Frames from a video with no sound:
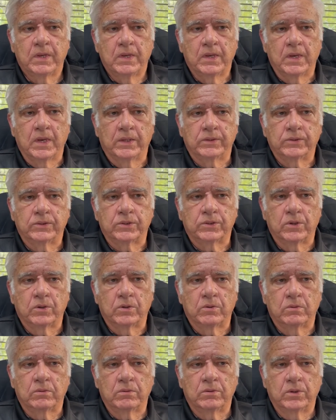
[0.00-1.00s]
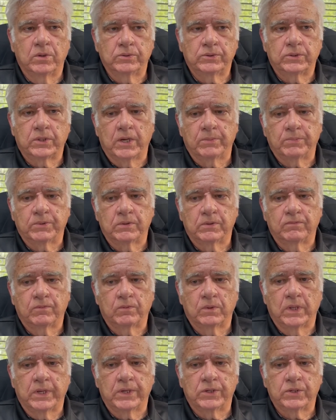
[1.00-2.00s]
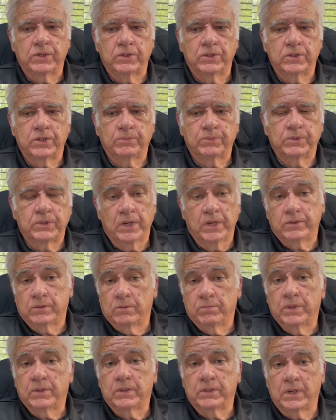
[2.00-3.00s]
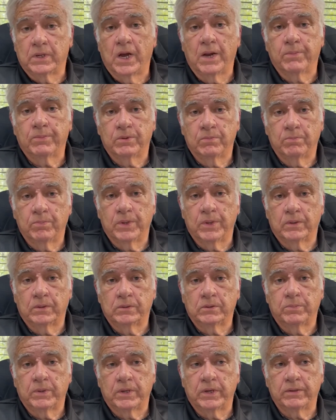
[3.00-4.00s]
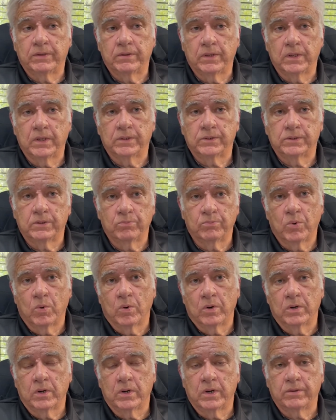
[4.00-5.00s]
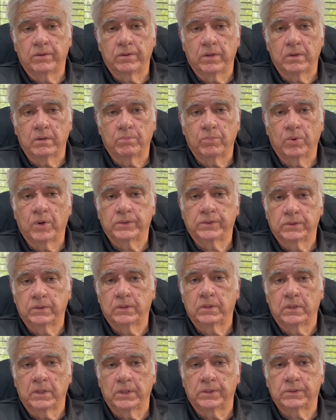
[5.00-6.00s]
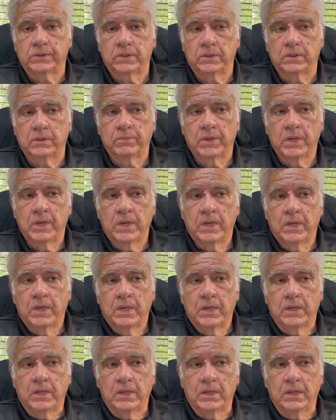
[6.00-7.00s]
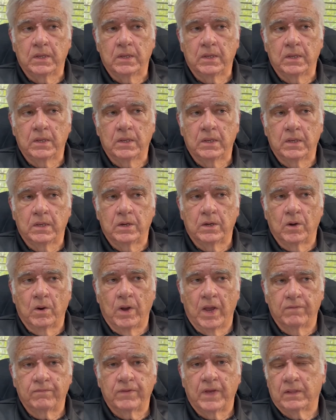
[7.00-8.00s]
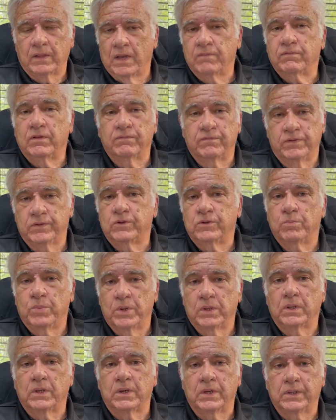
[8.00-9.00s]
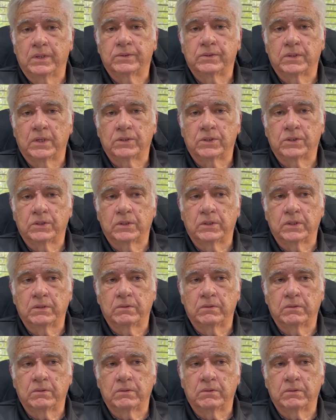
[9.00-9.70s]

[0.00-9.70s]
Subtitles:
And so those types of relationships takes a bit of time to build, but I think it's important, and I think a president needs to have that level of visibility, essentially,